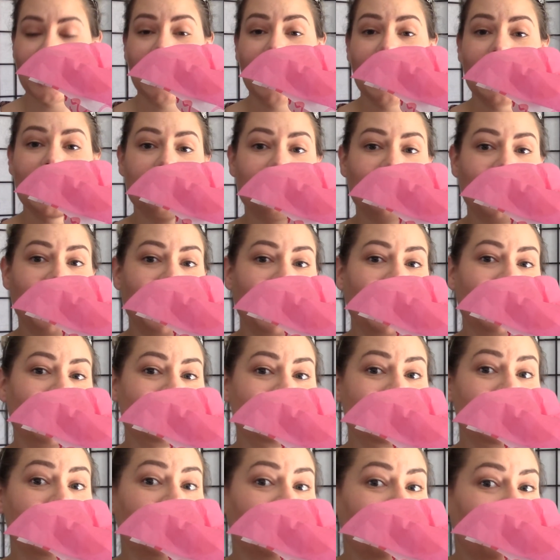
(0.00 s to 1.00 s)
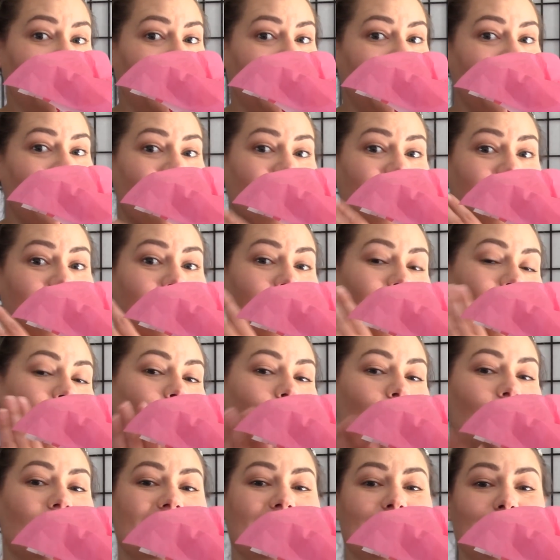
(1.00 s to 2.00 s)
in my hand here I have
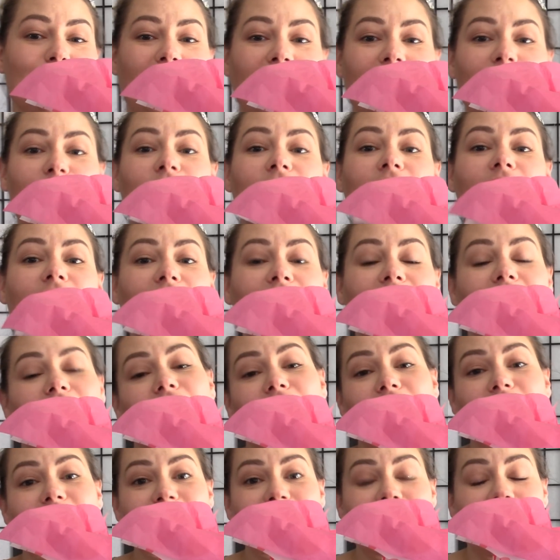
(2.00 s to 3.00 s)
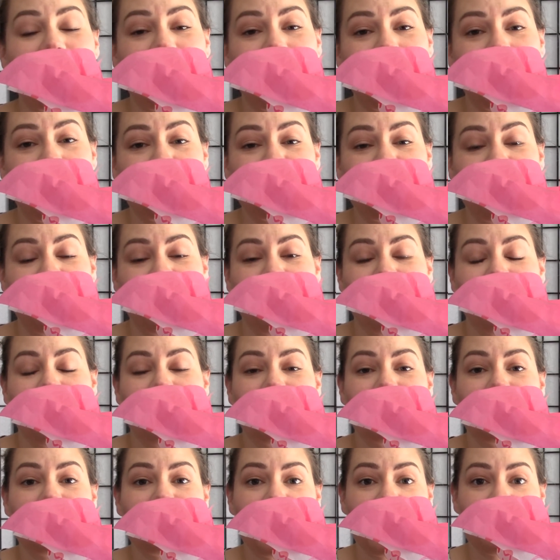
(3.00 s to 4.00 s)
what's my current all-time
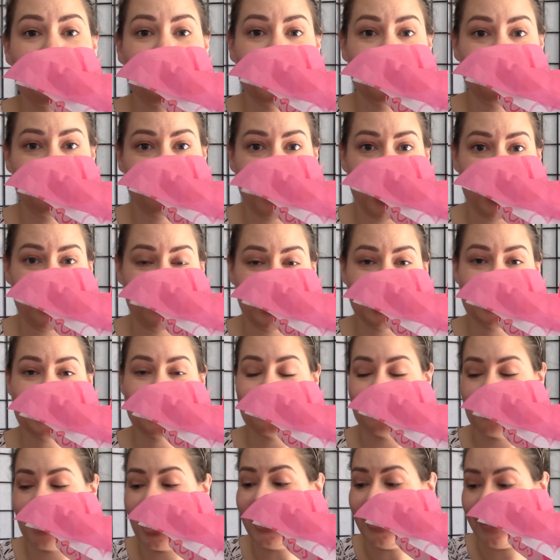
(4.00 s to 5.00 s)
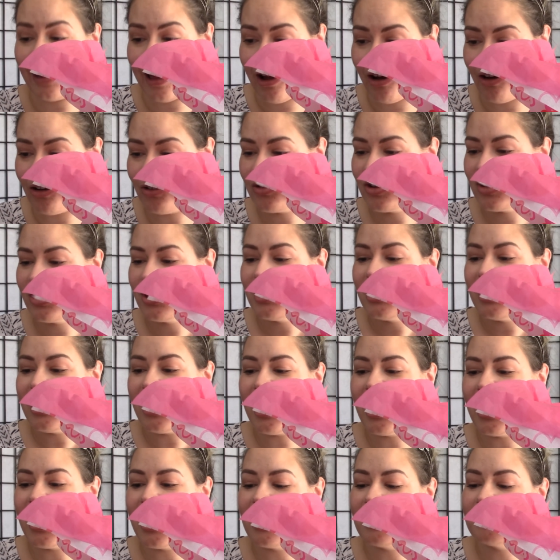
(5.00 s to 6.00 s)
favorite fragrance right now,
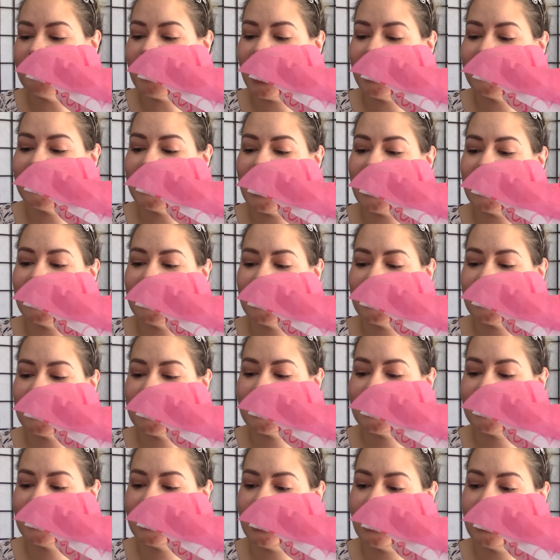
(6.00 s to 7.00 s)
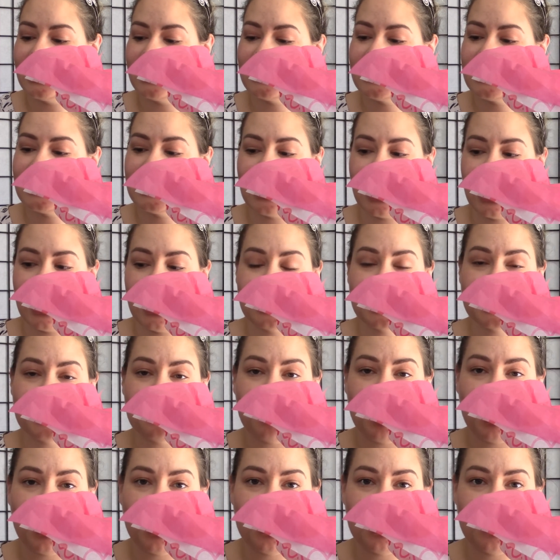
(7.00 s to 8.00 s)
and that is the Today,
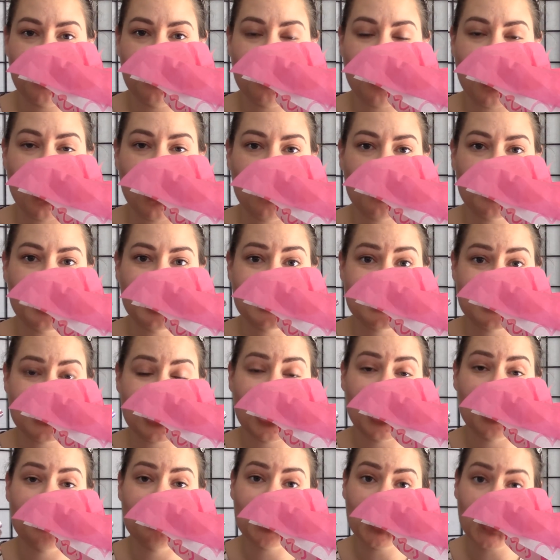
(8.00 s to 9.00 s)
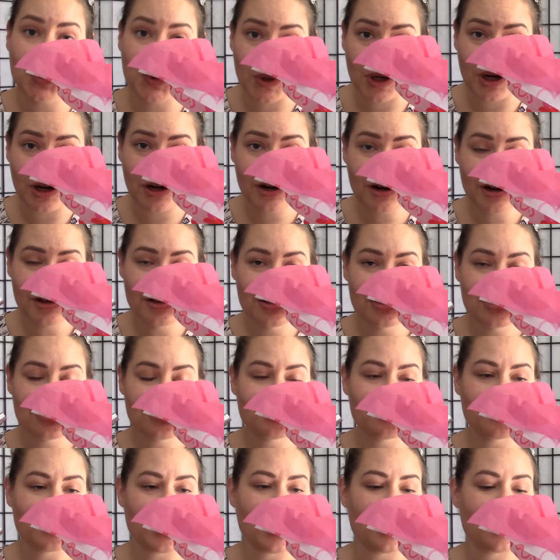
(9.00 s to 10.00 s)
Tomorrow, Always Amour
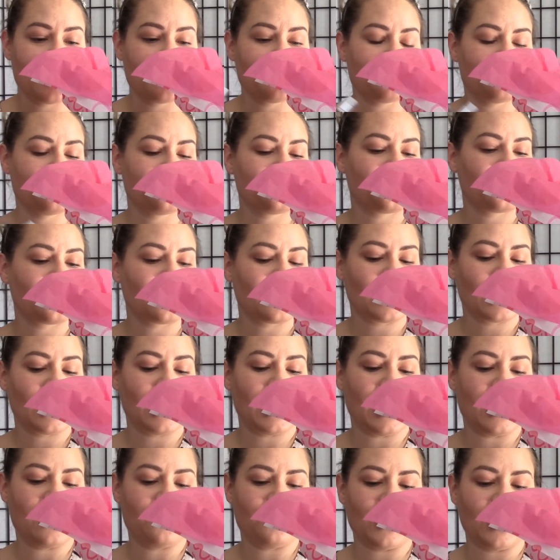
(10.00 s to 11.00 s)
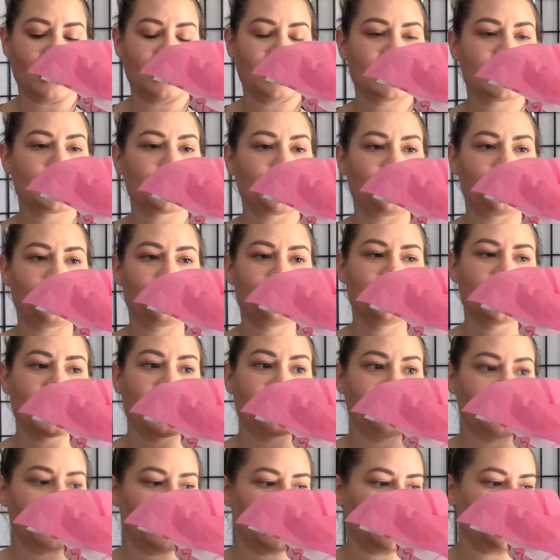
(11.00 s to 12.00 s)
from Avon. It's
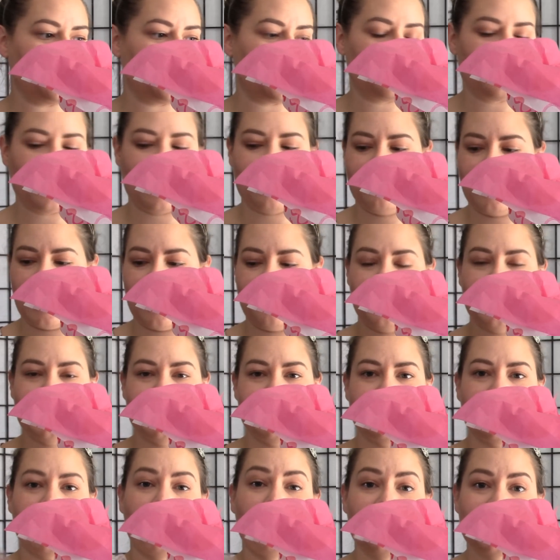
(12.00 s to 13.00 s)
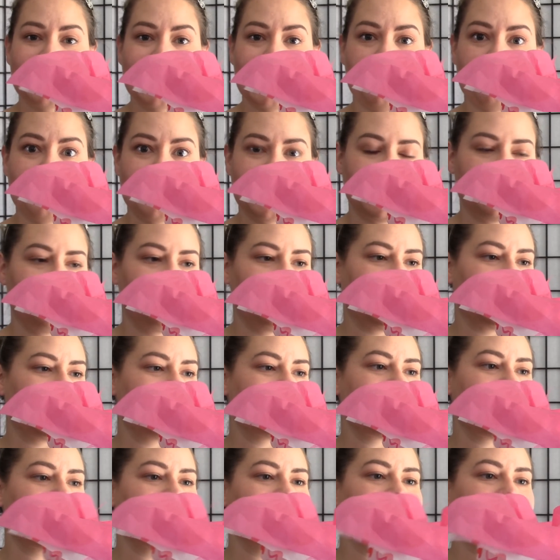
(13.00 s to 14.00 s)
definitely one of my favorites. It's almost empty
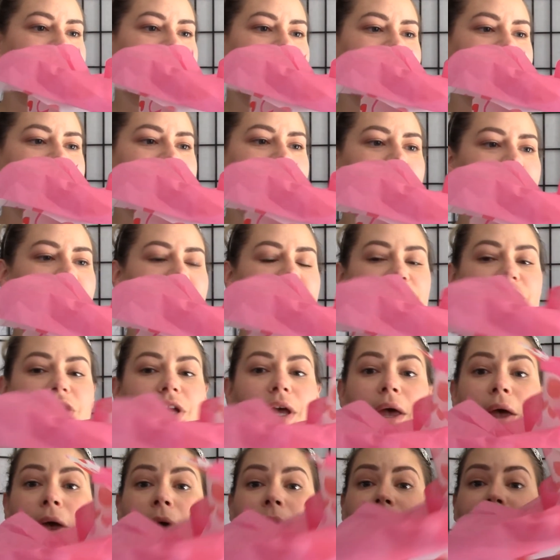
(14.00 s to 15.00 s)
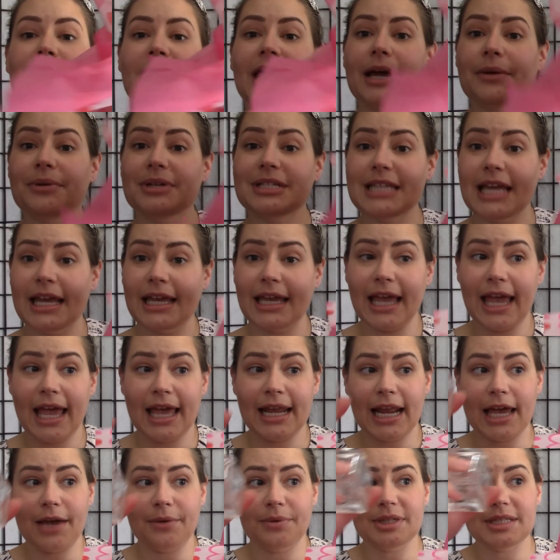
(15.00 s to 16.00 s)
because I use it so much. But I would take it
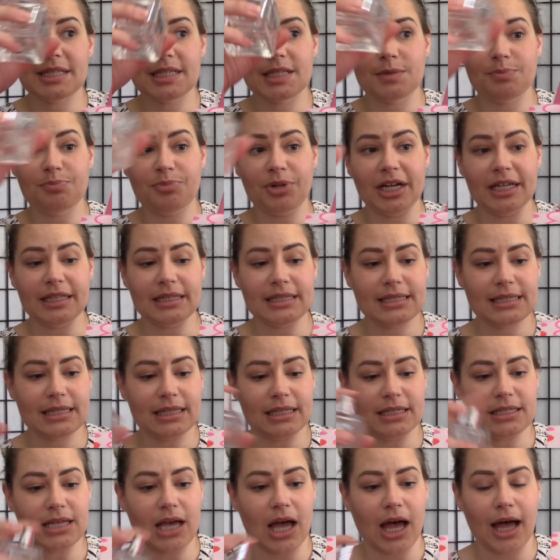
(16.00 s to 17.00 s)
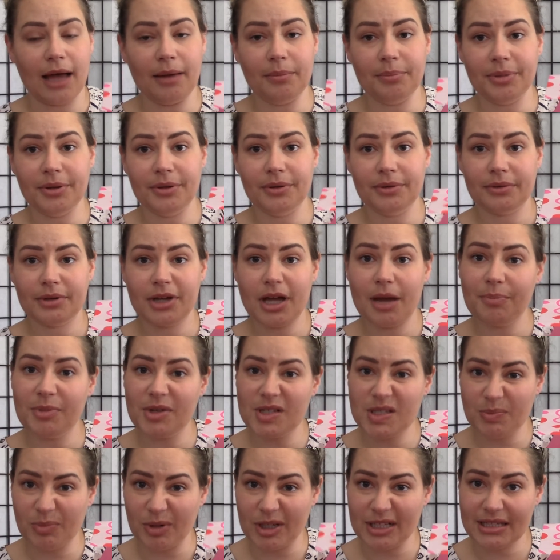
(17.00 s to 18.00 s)
and I would spritz the top, couple
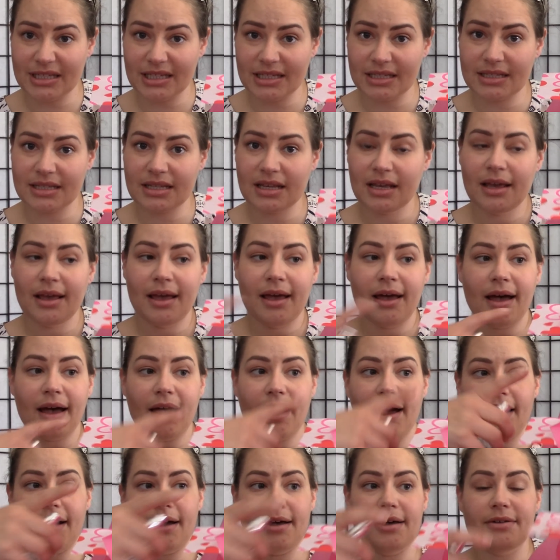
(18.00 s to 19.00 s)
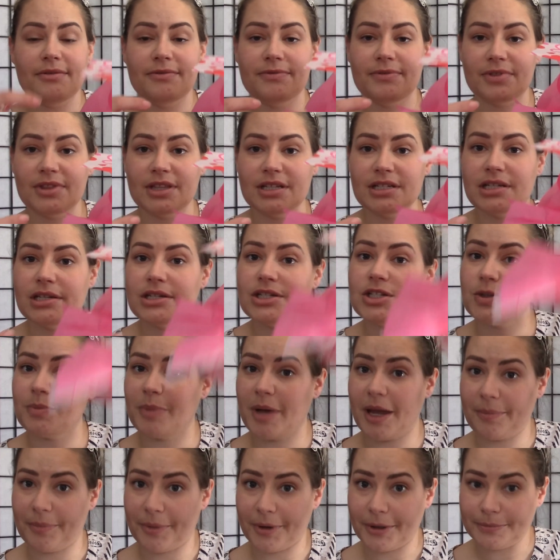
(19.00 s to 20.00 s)
spritzes of the tissue
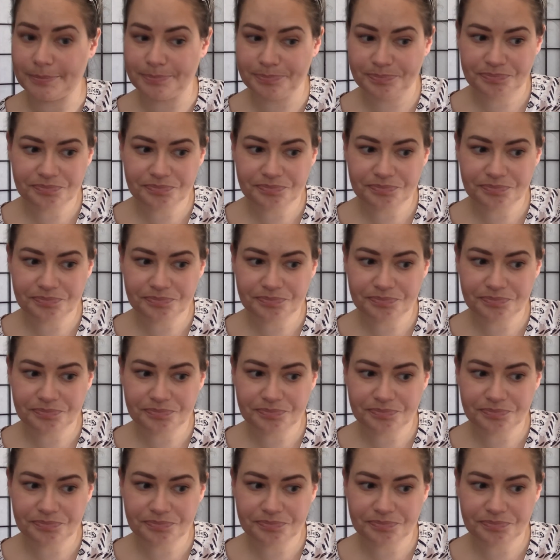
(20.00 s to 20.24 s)
paper.